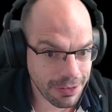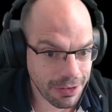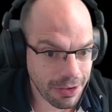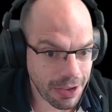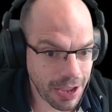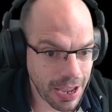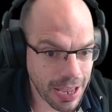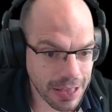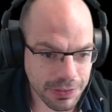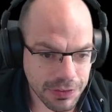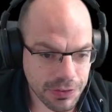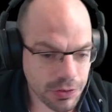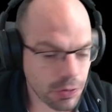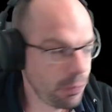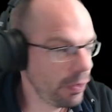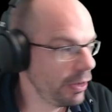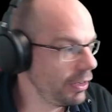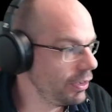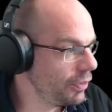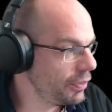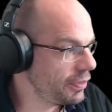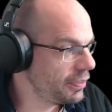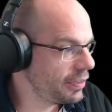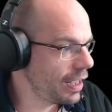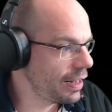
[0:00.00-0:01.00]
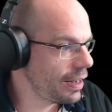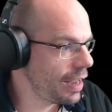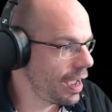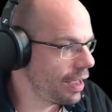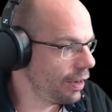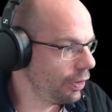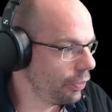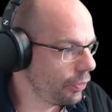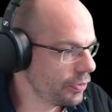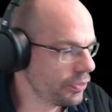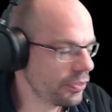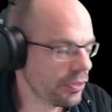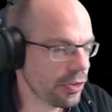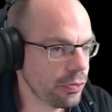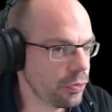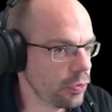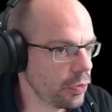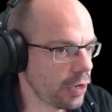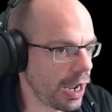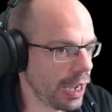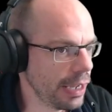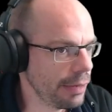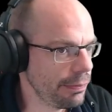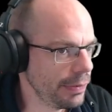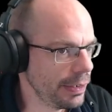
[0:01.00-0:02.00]
And so when you said I lost a rook,
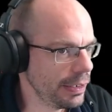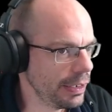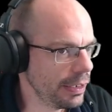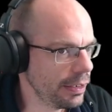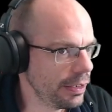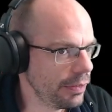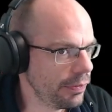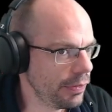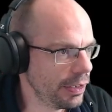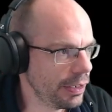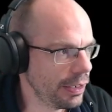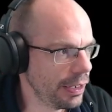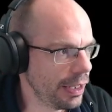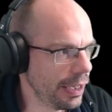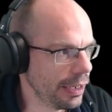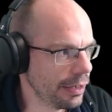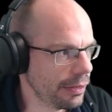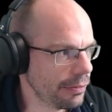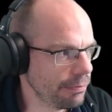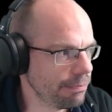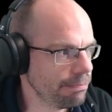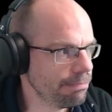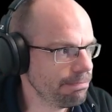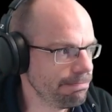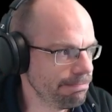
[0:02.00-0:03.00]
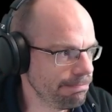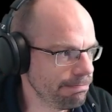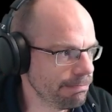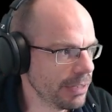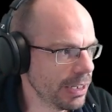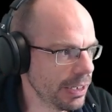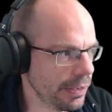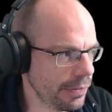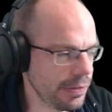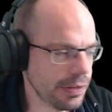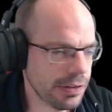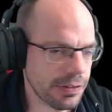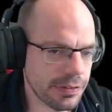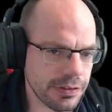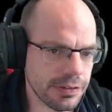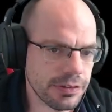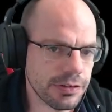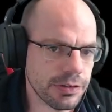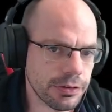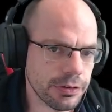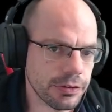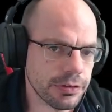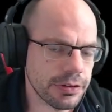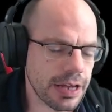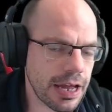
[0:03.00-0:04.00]
I immediately went like, he thinks he's a
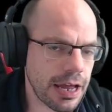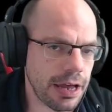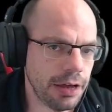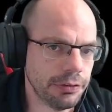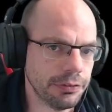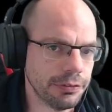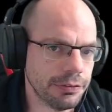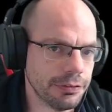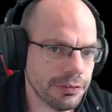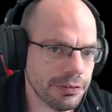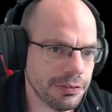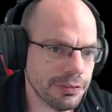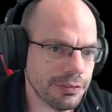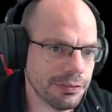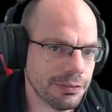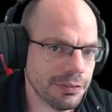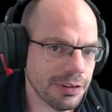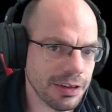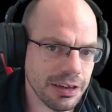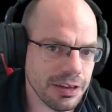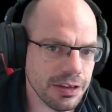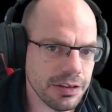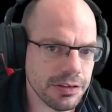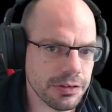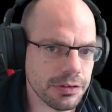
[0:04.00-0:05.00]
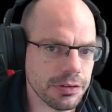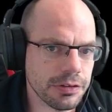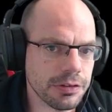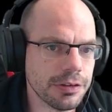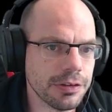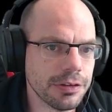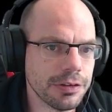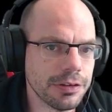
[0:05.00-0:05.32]
rook down. He isn't.